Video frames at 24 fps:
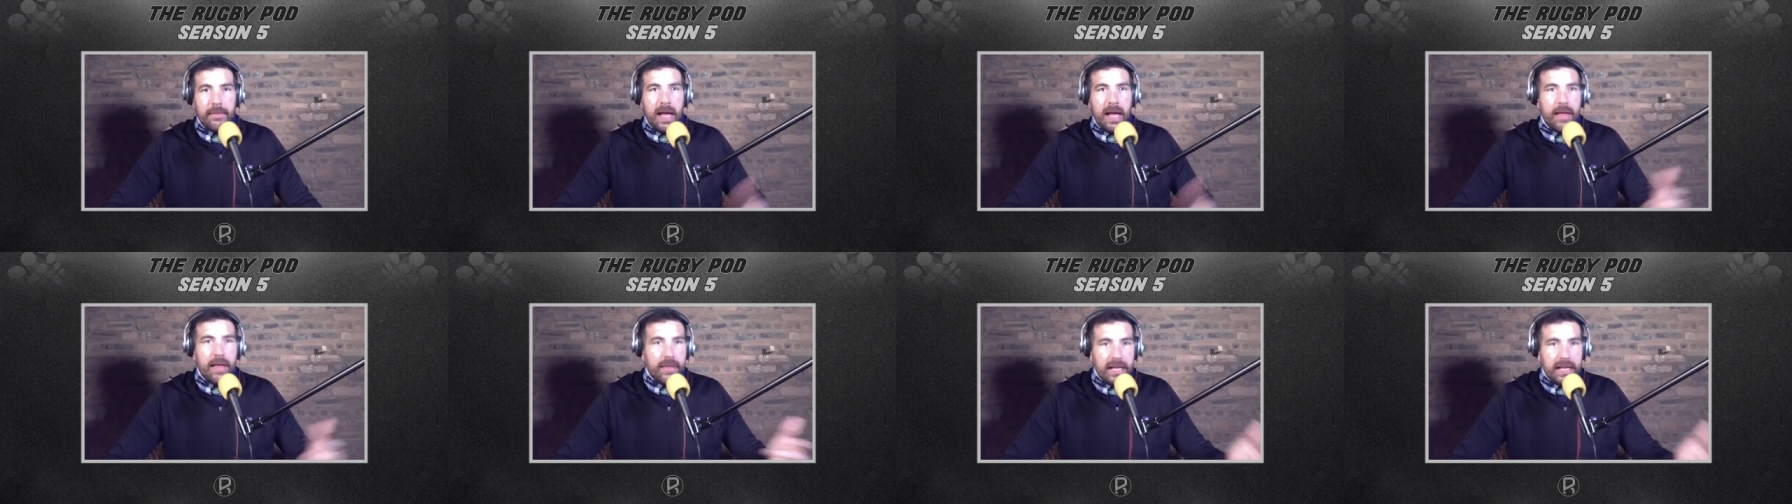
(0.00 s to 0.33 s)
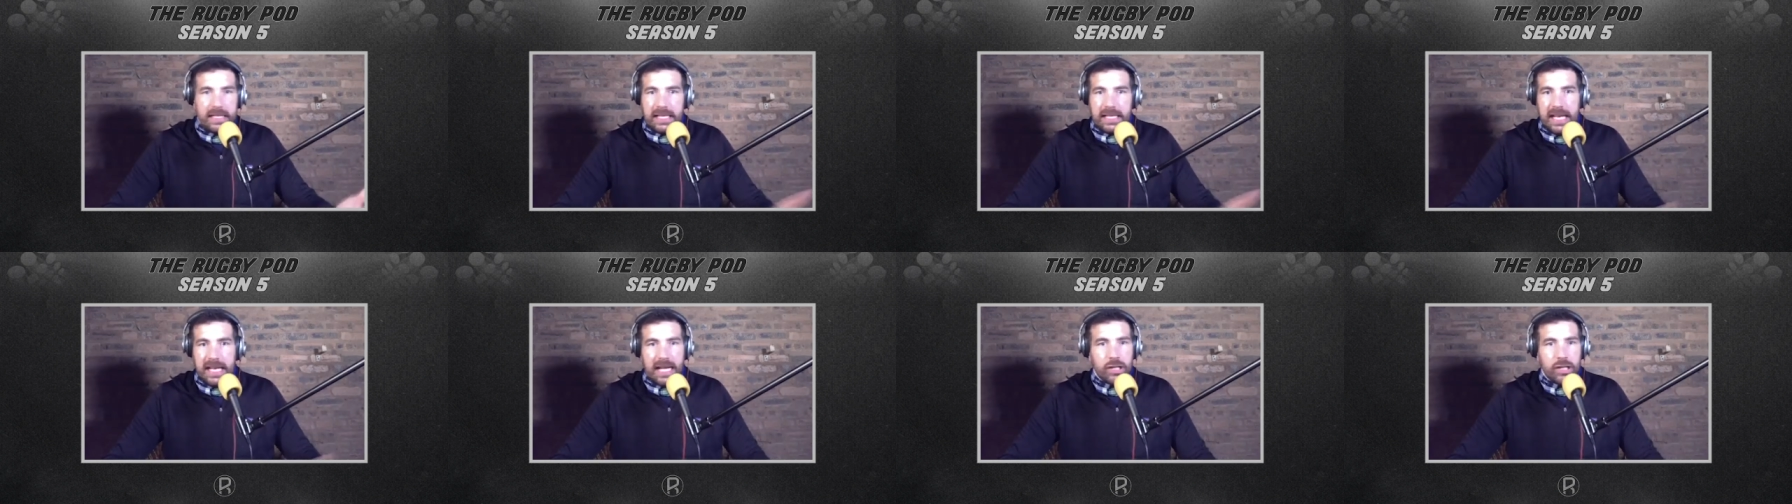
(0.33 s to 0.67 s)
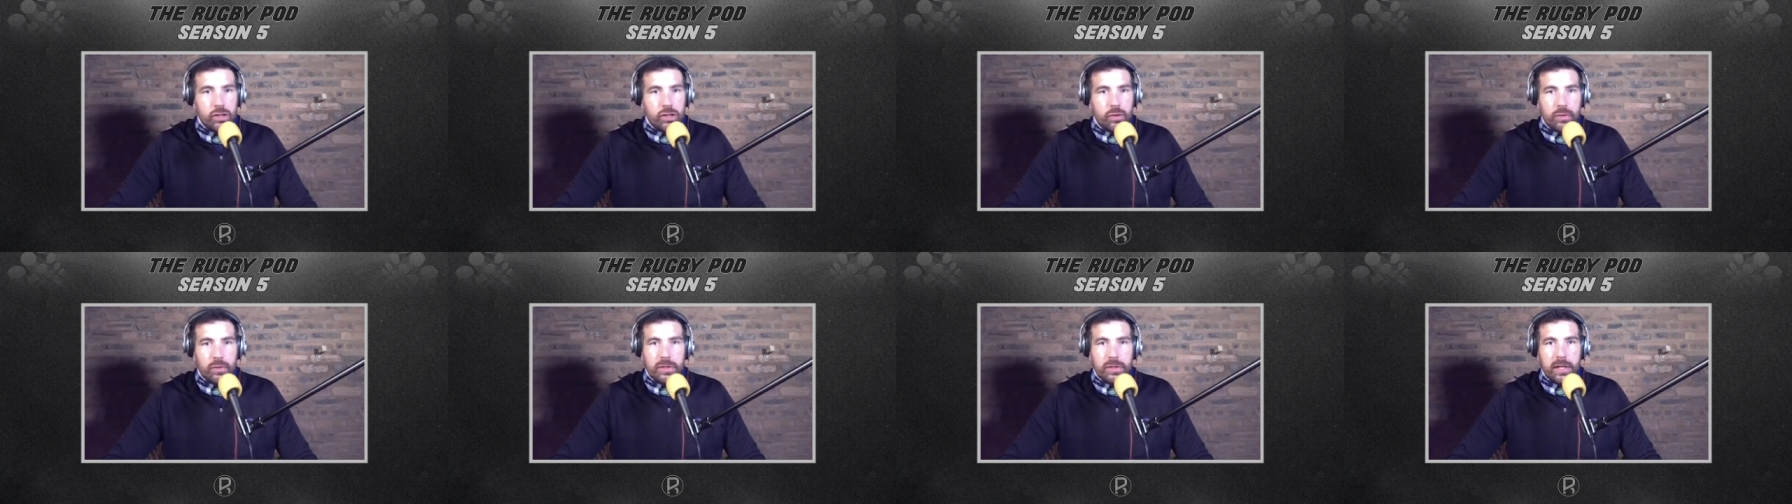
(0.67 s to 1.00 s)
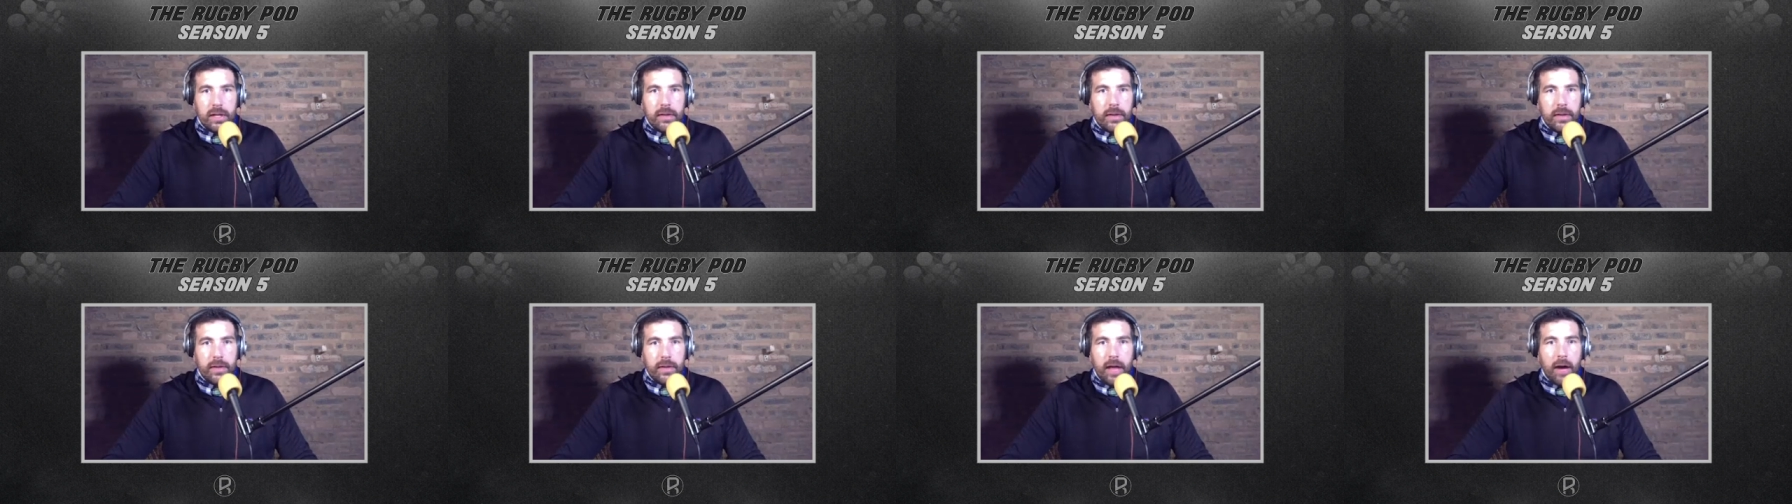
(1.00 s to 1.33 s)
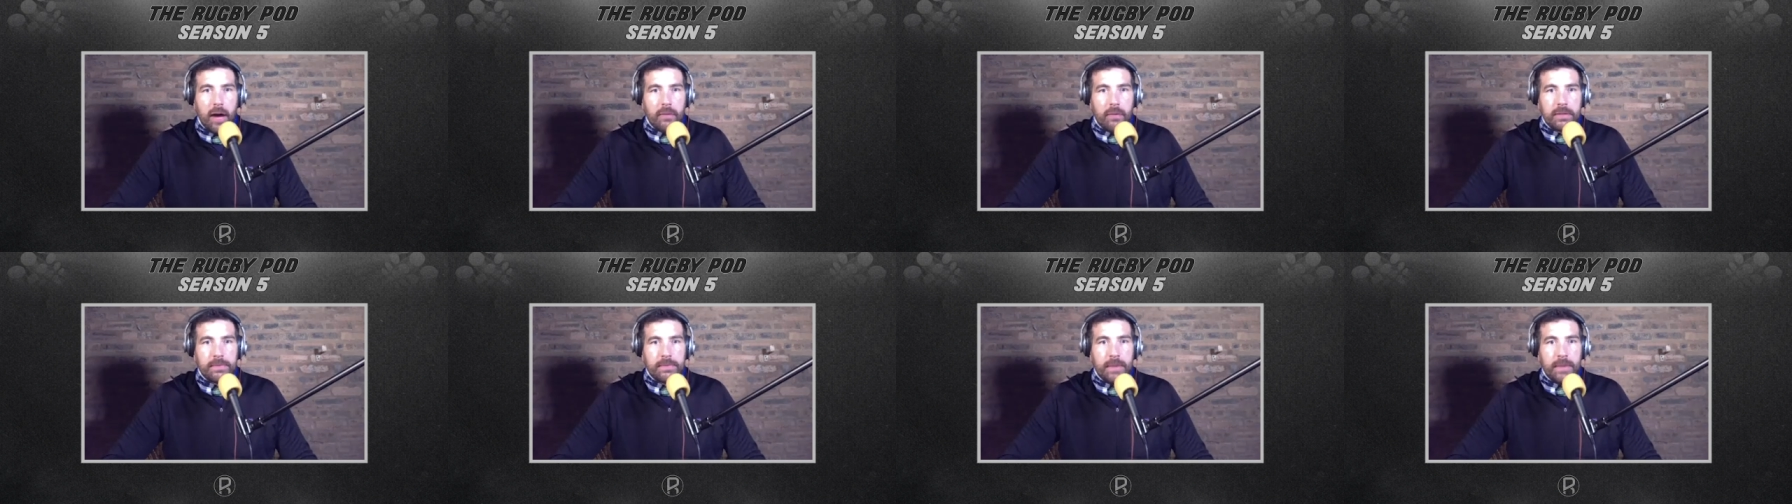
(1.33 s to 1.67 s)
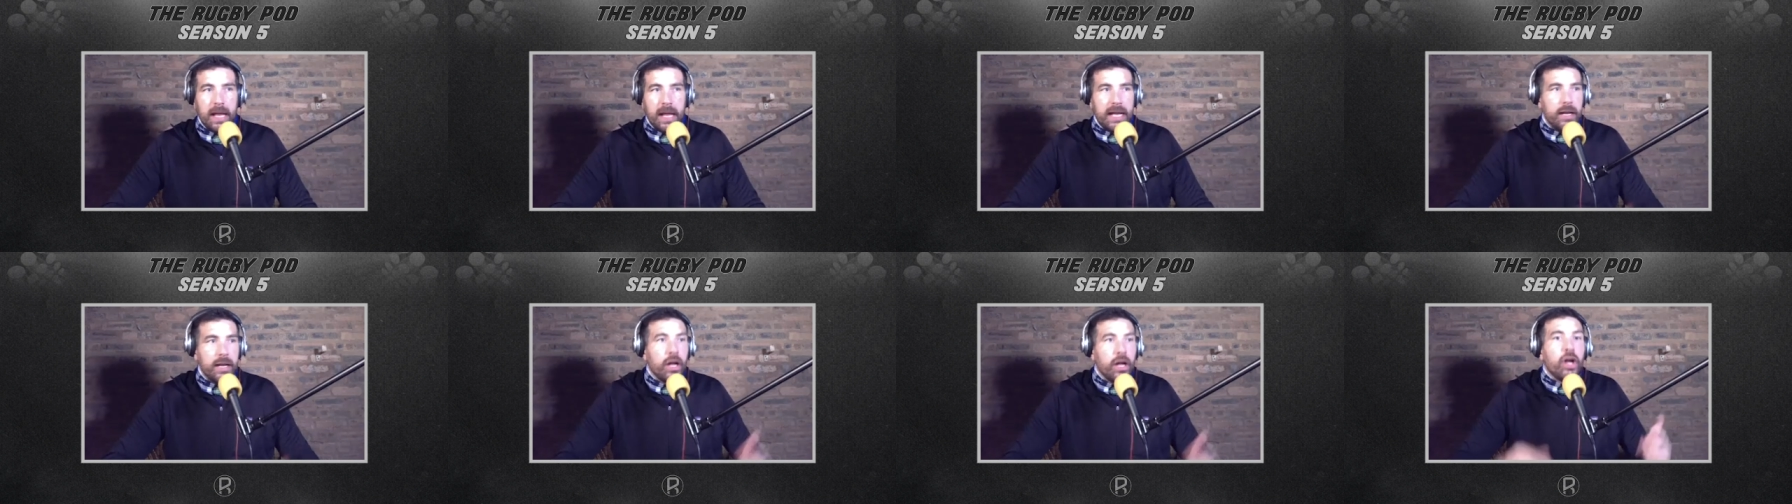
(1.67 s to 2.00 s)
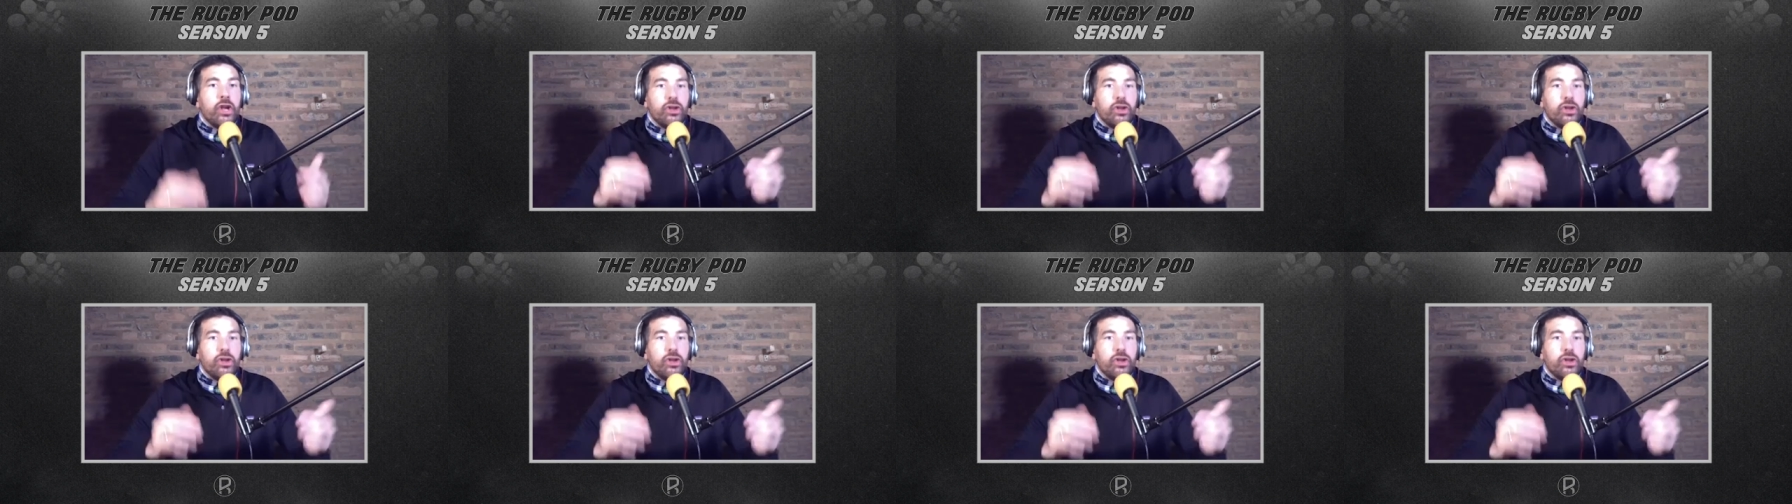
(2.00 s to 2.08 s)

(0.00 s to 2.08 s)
the internationals that I was playing,